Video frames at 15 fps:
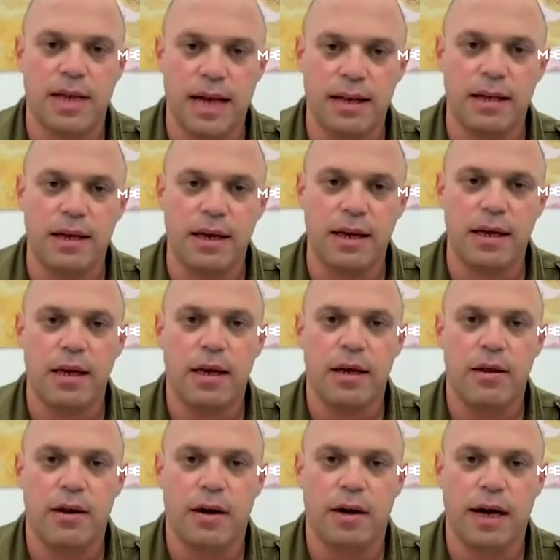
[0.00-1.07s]
Sadly,
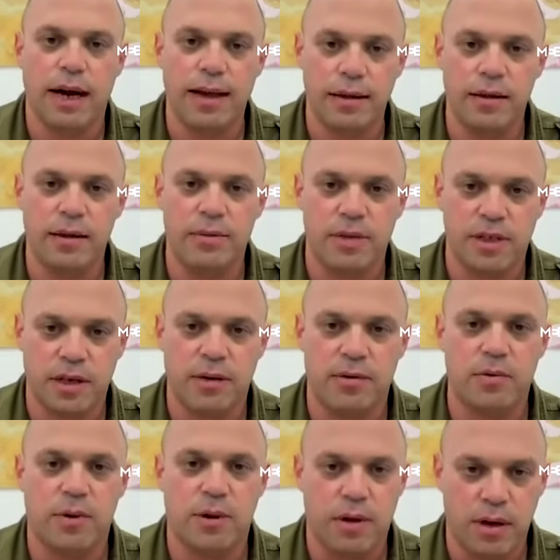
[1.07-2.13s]
they are hiding
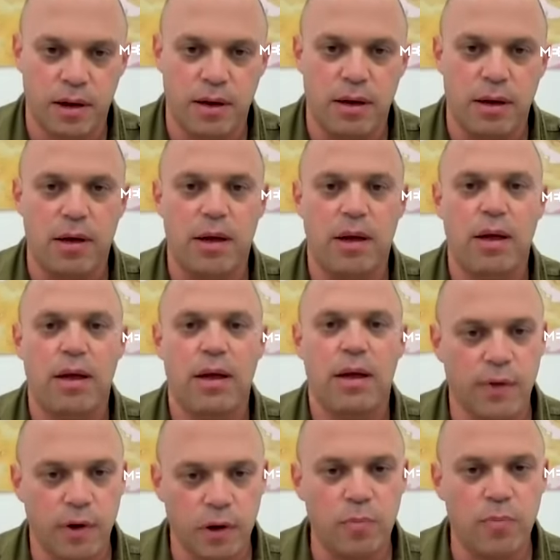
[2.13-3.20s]
themselves within
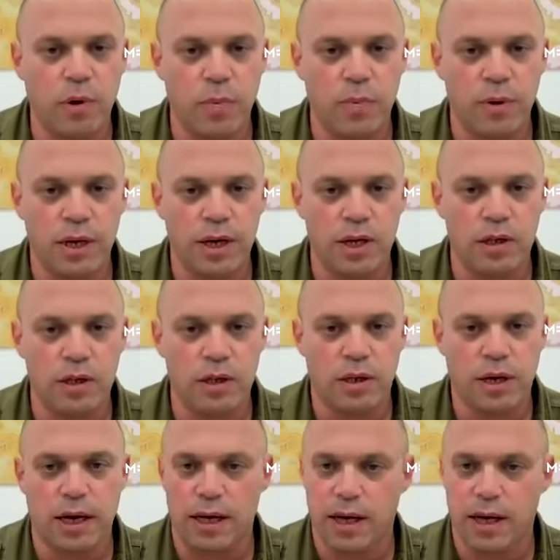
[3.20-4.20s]
civilian population.